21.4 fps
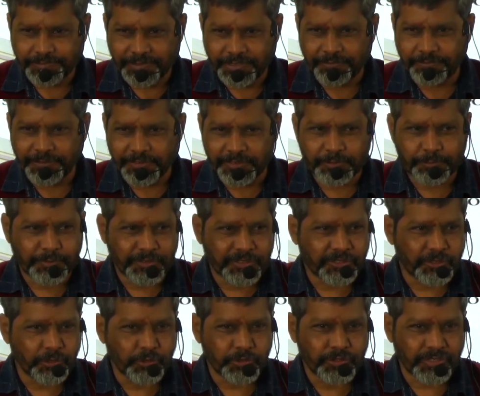If it is
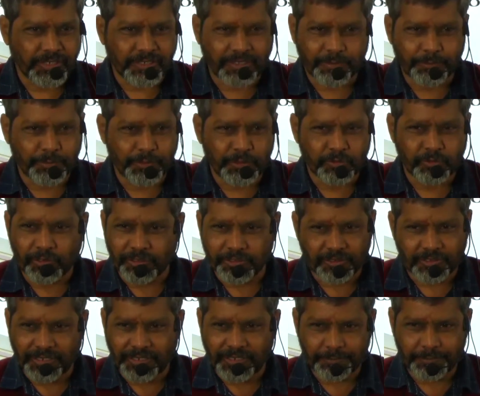misuse or abuse, what
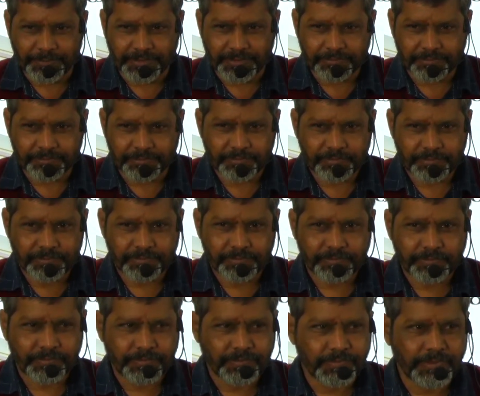will happen?
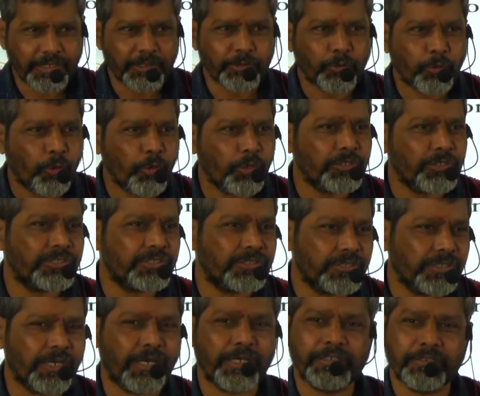And
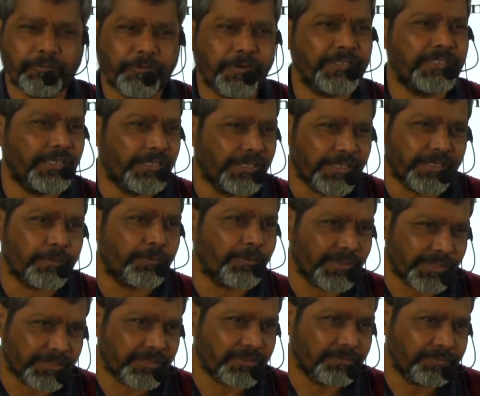courts are the final
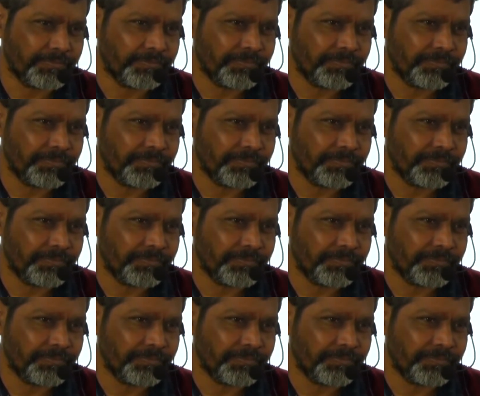interpreter.